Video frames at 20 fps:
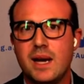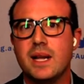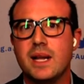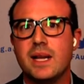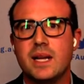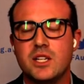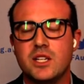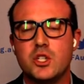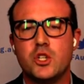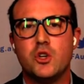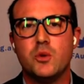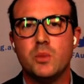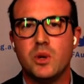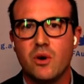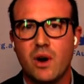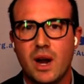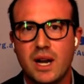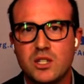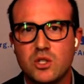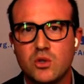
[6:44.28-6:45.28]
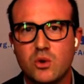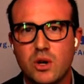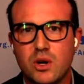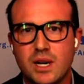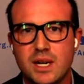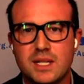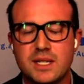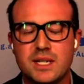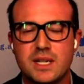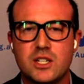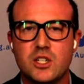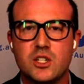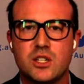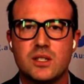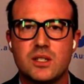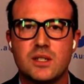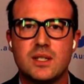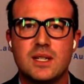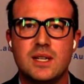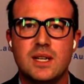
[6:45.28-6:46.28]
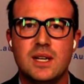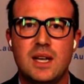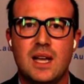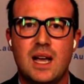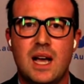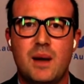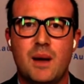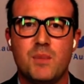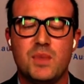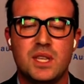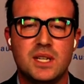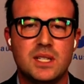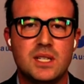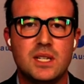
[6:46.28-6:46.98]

against human rights organisations. This